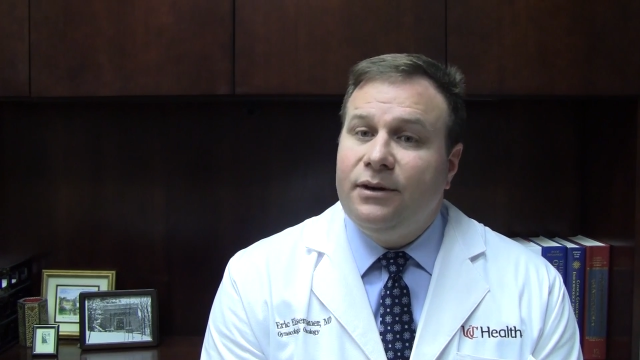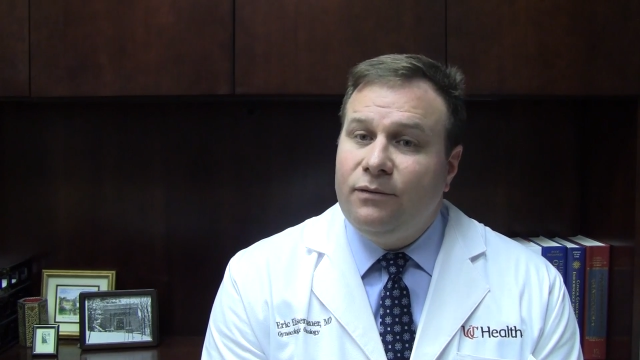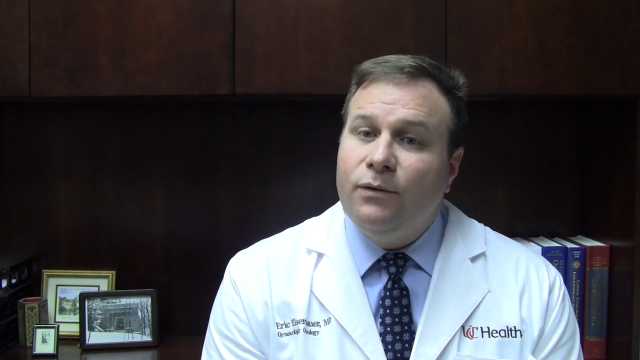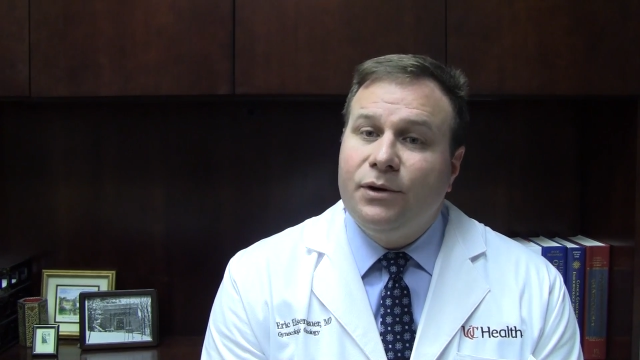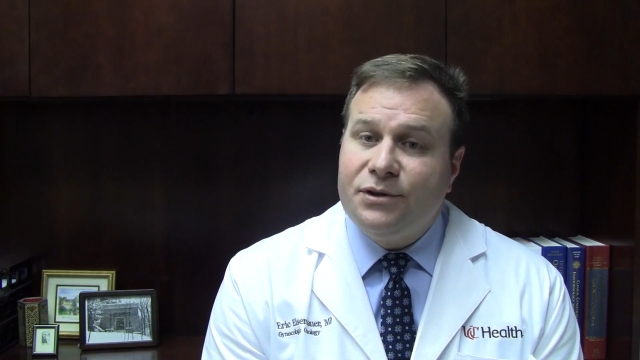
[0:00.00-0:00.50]
and
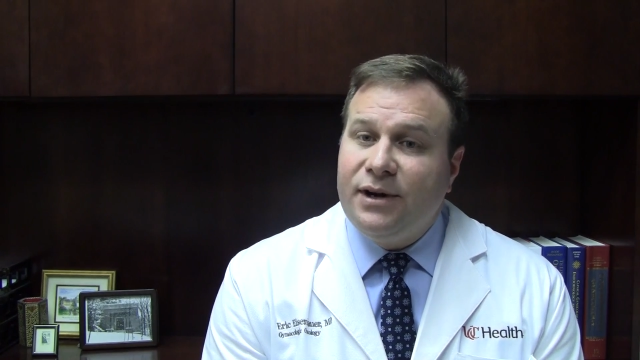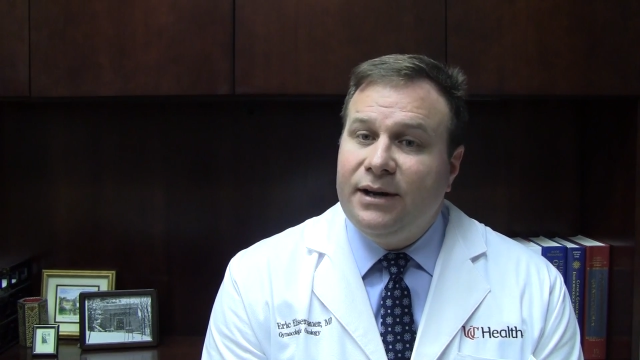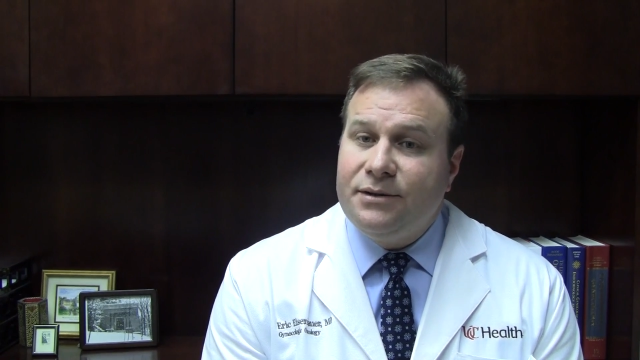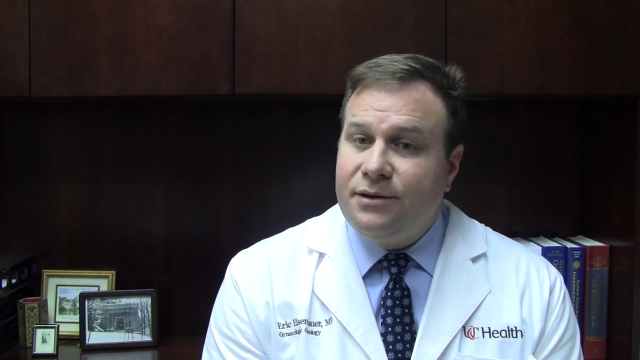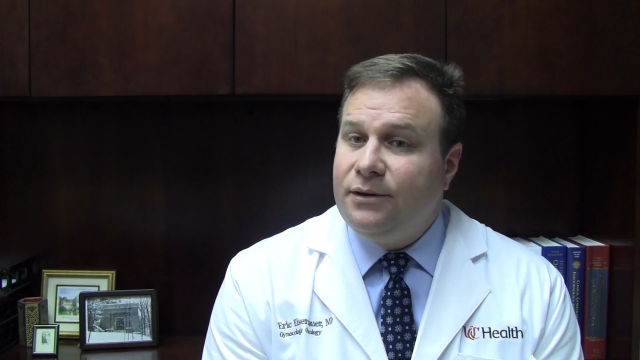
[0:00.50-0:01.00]
4
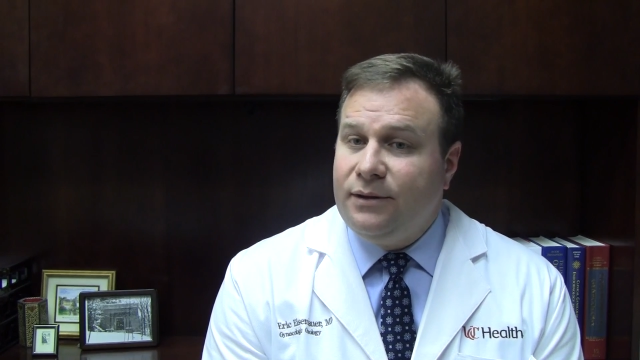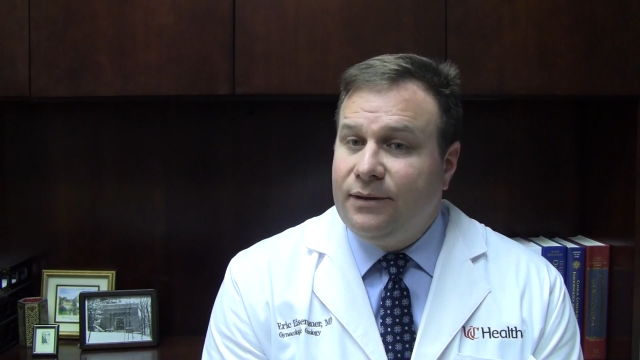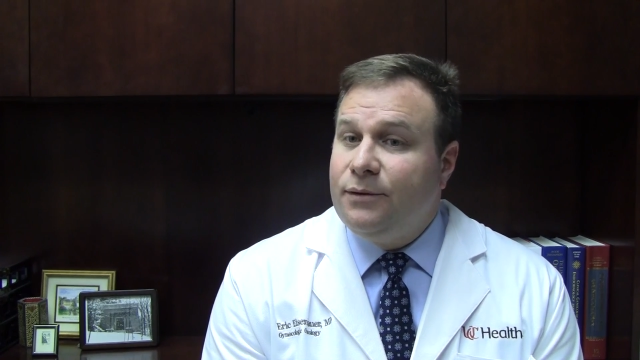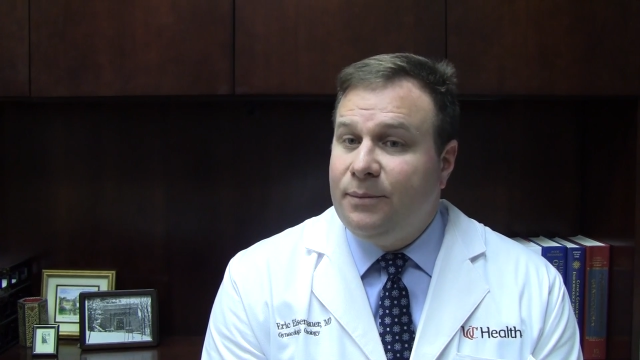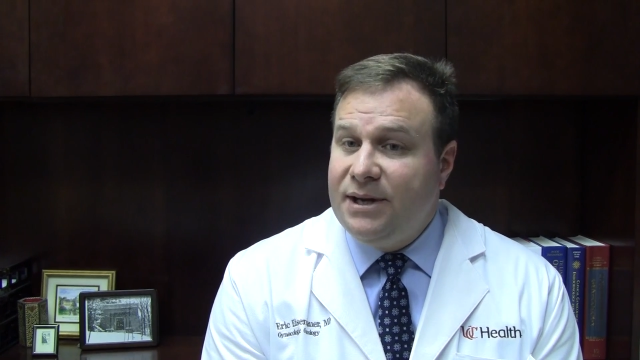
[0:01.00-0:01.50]
trials
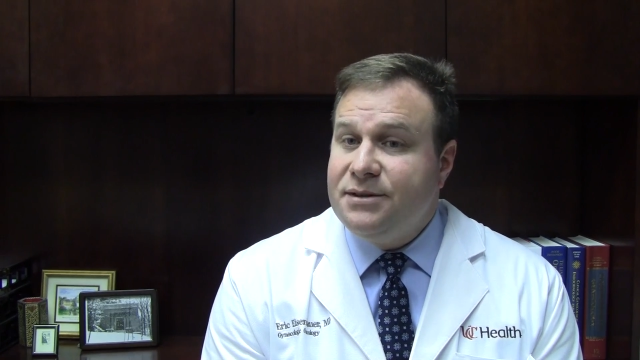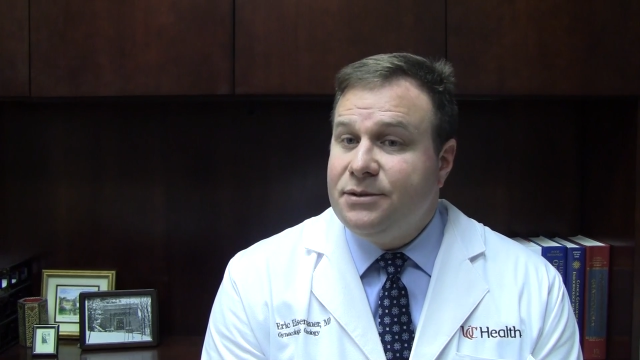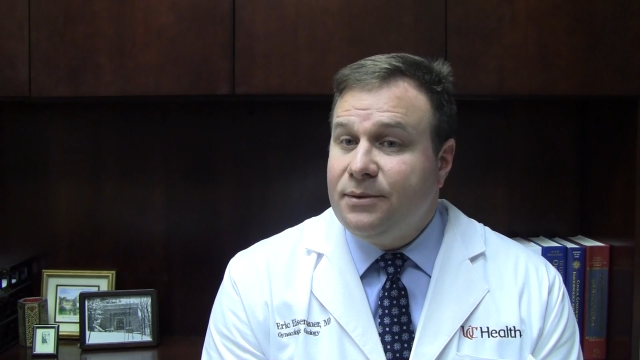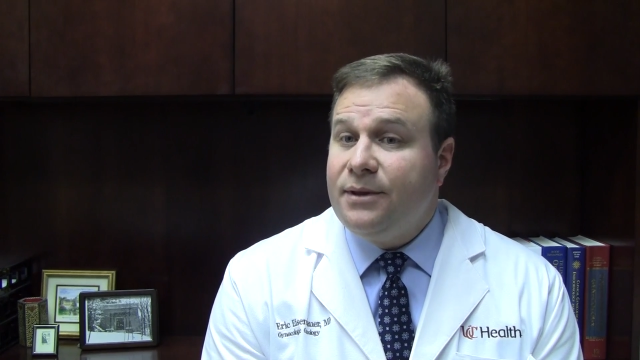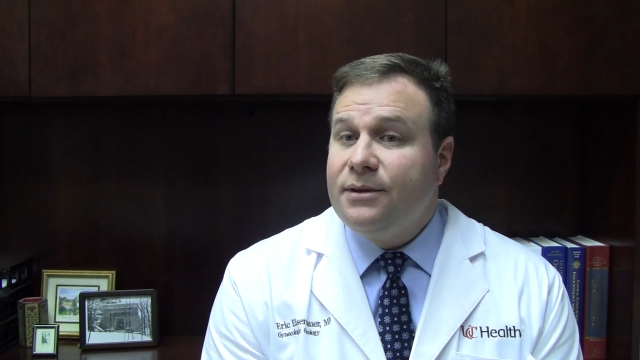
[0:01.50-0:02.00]
currently for
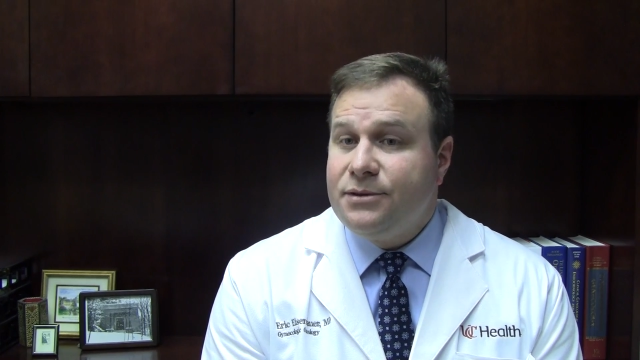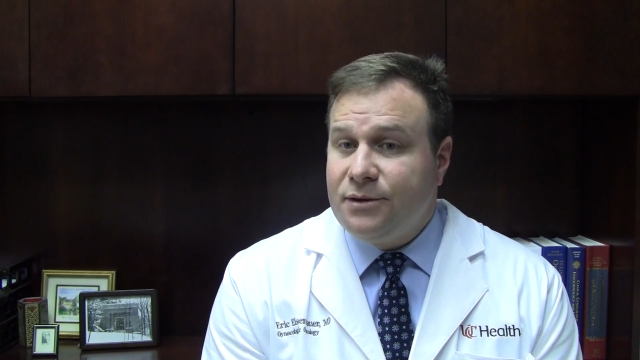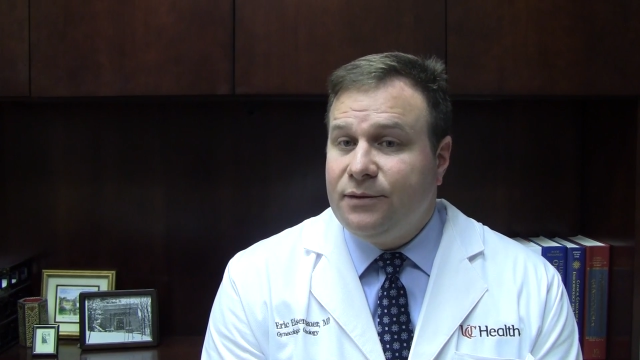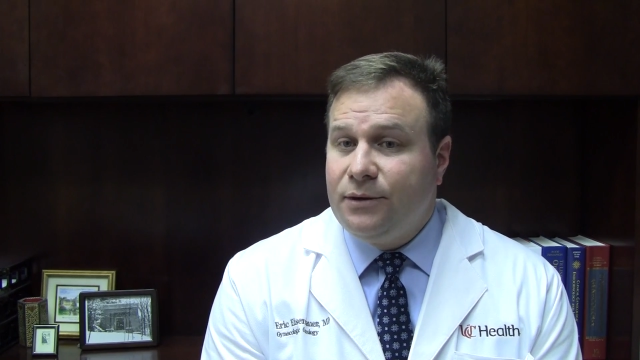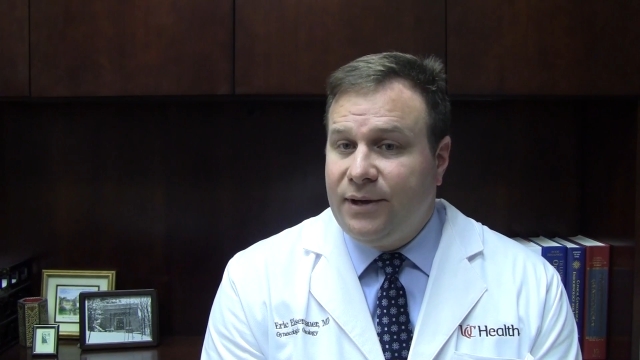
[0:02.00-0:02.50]
patients with
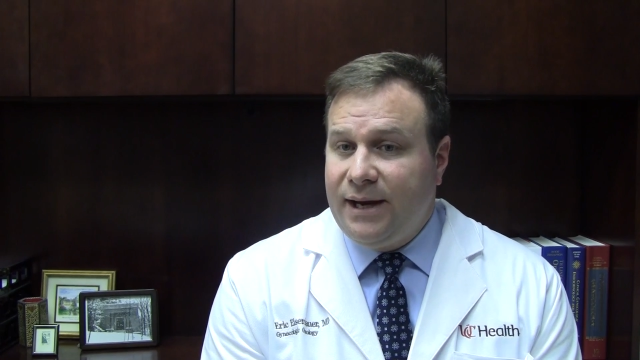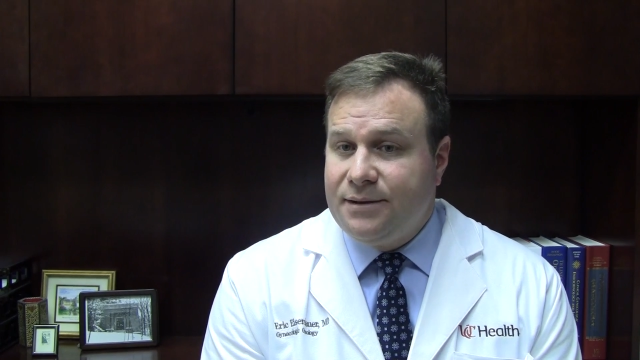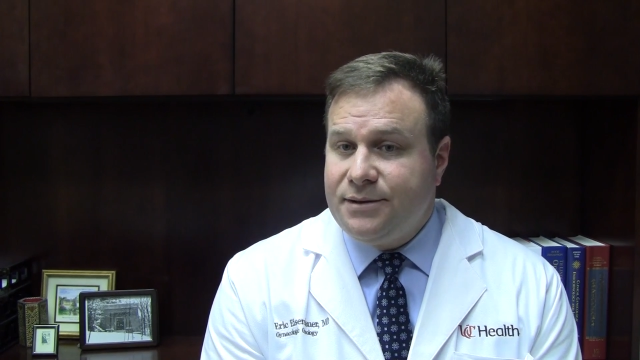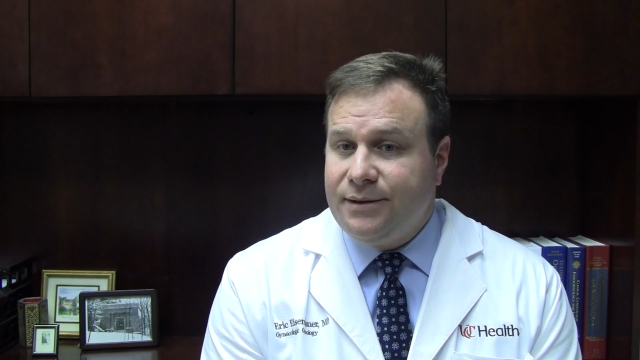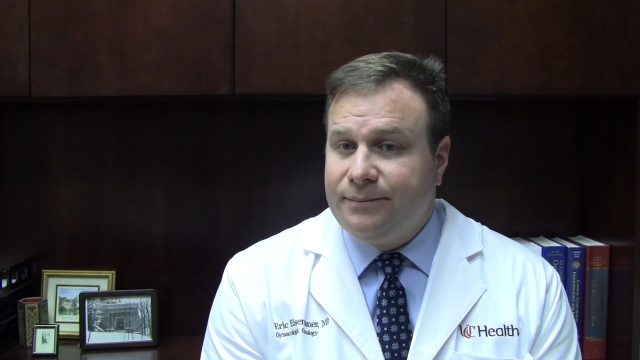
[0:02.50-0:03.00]
cervical
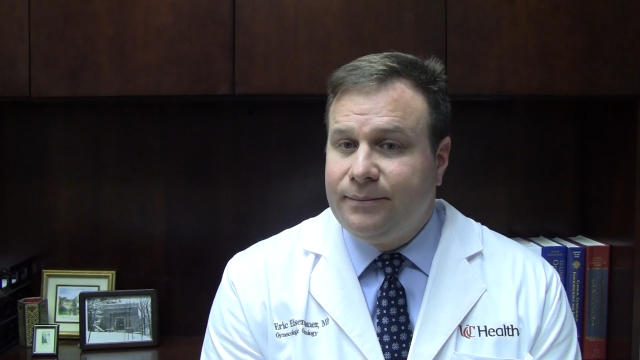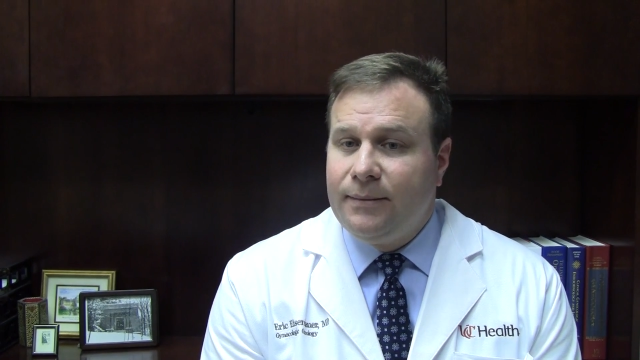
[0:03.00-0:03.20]
cancer.